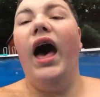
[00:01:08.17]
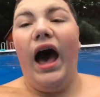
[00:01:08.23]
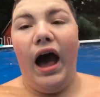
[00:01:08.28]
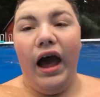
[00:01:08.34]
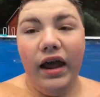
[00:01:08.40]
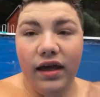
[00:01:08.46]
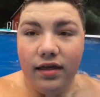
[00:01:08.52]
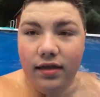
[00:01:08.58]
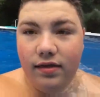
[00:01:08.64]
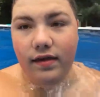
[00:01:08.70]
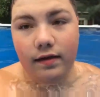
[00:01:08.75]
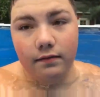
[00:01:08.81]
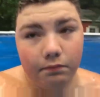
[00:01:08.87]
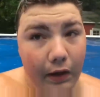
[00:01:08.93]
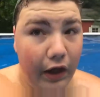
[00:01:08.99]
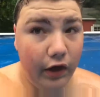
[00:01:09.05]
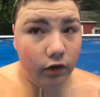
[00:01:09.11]
I can see
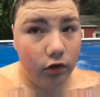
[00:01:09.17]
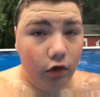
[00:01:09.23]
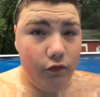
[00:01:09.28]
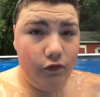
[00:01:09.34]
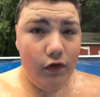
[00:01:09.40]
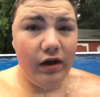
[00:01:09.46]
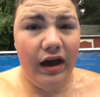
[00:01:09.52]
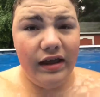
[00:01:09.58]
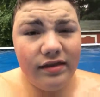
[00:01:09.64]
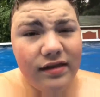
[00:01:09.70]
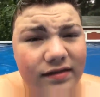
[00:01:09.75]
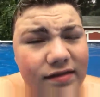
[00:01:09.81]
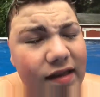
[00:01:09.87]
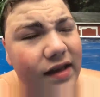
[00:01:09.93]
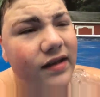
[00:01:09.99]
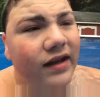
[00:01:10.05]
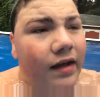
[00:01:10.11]
it, but I don't know if you guys can
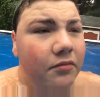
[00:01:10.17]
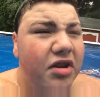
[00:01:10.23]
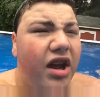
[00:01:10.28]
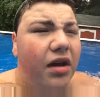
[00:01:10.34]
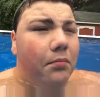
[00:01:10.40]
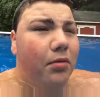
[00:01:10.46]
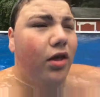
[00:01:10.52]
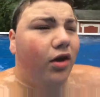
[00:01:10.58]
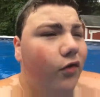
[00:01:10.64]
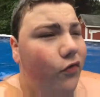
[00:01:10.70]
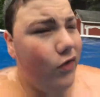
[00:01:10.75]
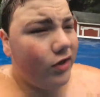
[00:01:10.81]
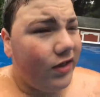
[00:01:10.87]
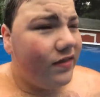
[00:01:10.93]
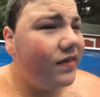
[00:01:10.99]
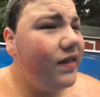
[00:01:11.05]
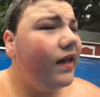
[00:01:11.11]
see it. Comment down below if you
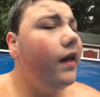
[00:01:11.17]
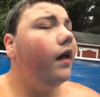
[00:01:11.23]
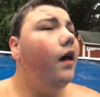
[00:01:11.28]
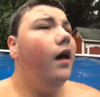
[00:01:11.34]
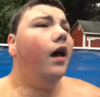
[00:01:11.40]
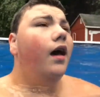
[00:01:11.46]
can see it.